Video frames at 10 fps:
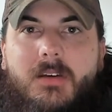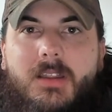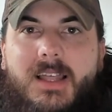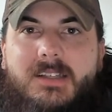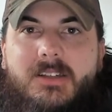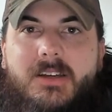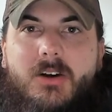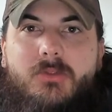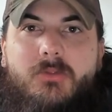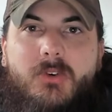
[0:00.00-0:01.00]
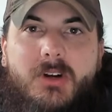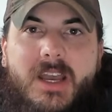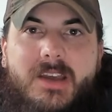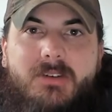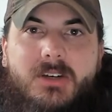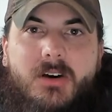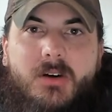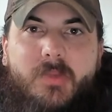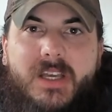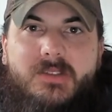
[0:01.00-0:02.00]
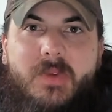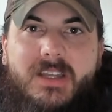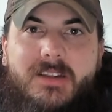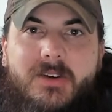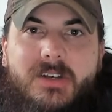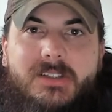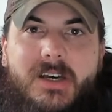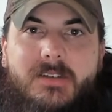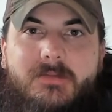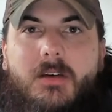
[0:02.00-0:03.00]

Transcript: And lastly, are Fur Haven dog beds made in the USA?